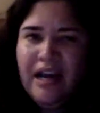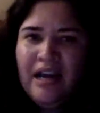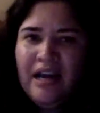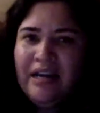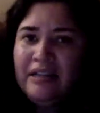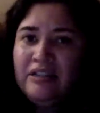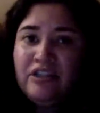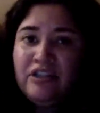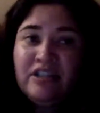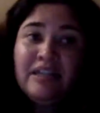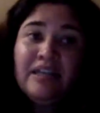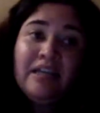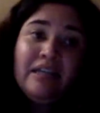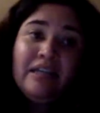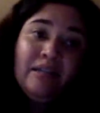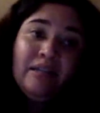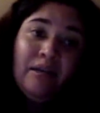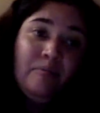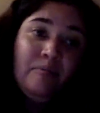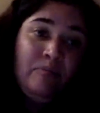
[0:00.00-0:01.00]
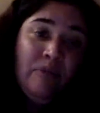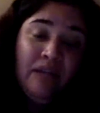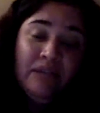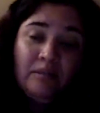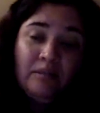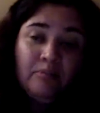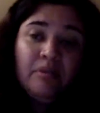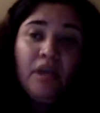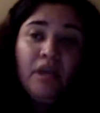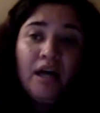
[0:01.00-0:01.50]
Yeah, I just think it's
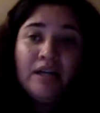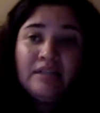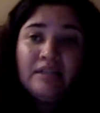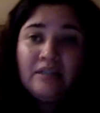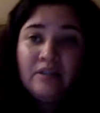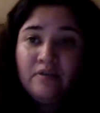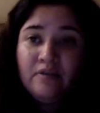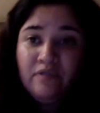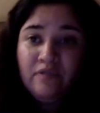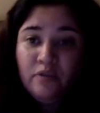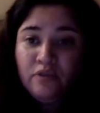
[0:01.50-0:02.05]
a plus.